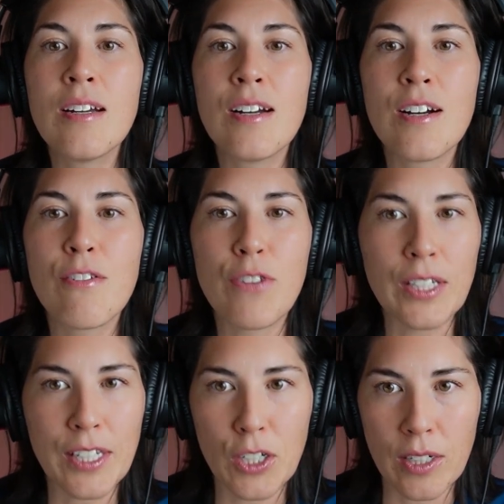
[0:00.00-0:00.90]

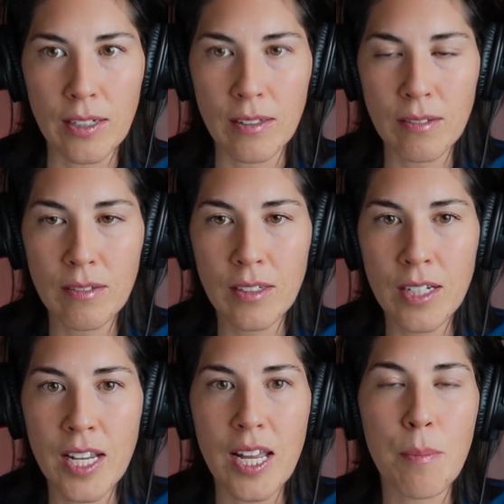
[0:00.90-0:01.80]
feeling good.
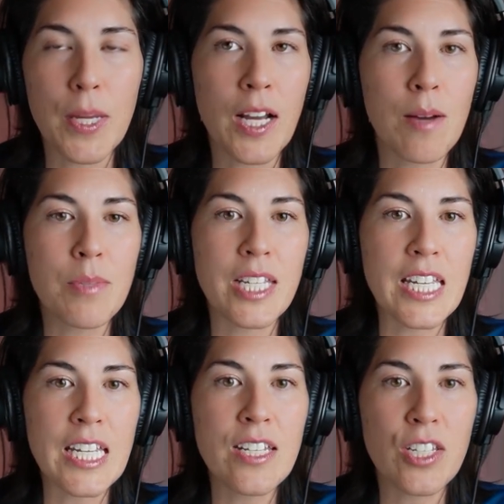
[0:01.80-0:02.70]
It becomes
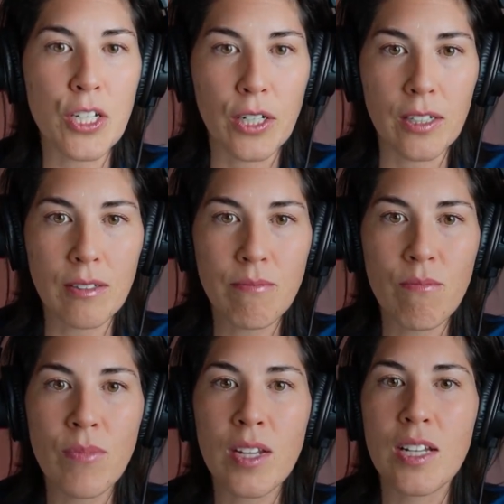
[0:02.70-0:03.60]
easier
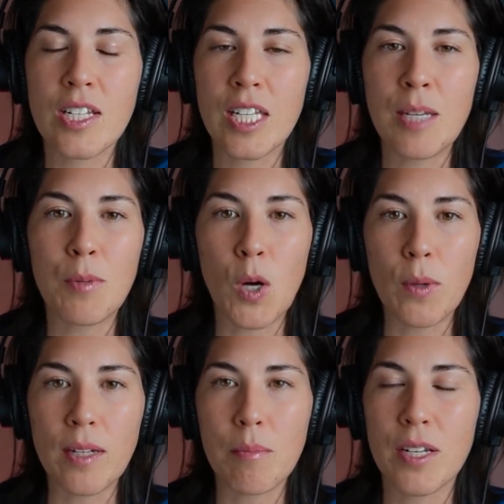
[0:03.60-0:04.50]
to keep
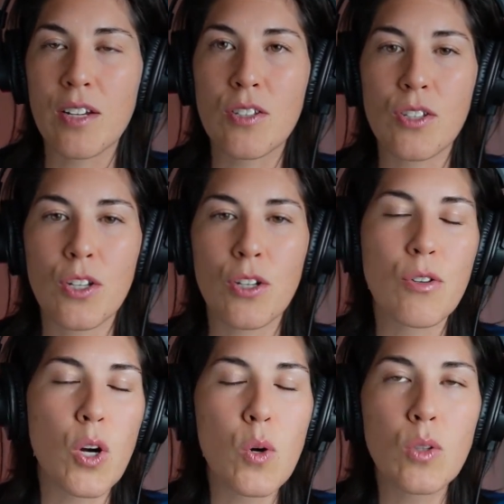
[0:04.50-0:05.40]
going because you're
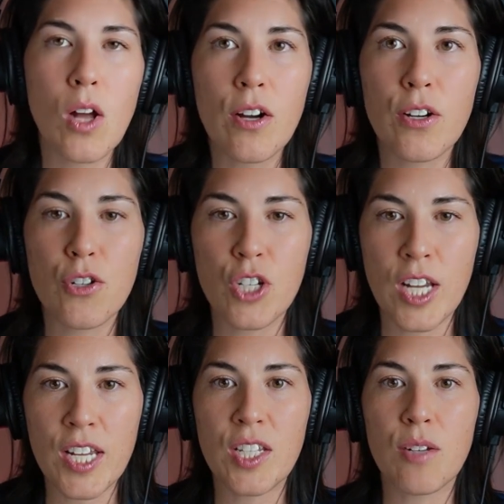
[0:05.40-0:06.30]
no longer
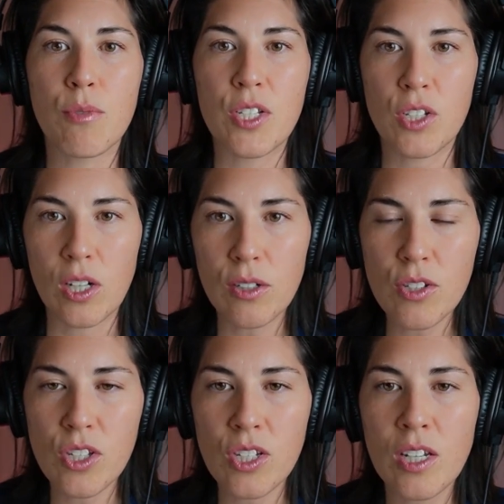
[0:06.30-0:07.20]
chasing
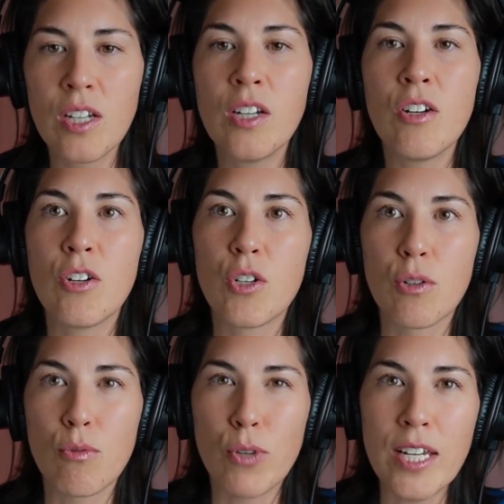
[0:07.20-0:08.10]
results. You're
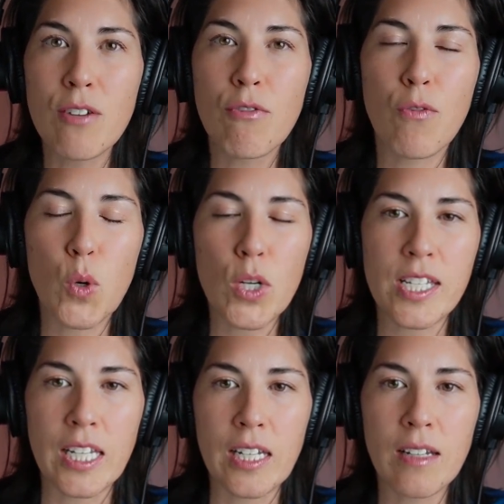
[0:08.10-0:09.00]

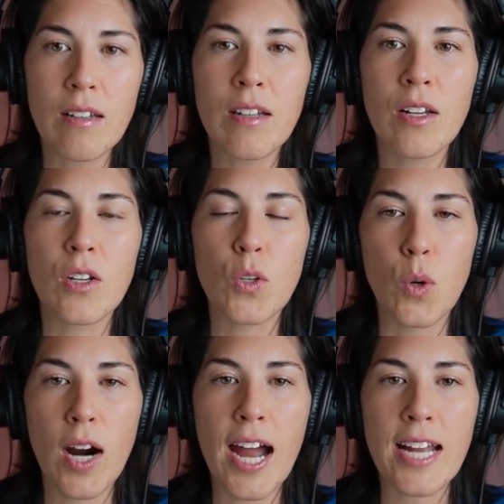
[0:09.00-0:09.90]
reinforcing
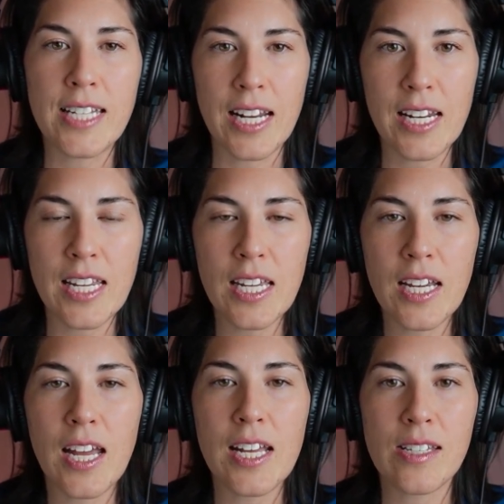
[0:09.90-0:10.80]
your identity
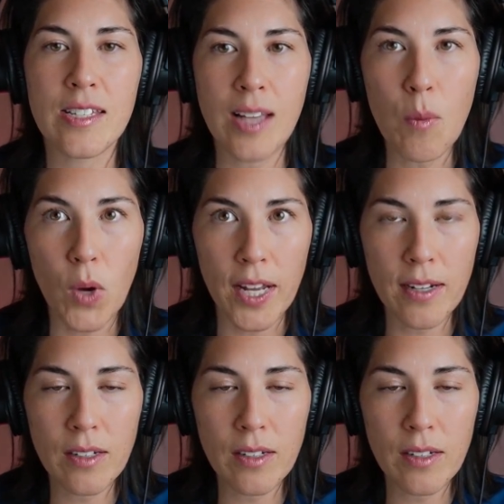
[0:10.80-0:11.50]
as someone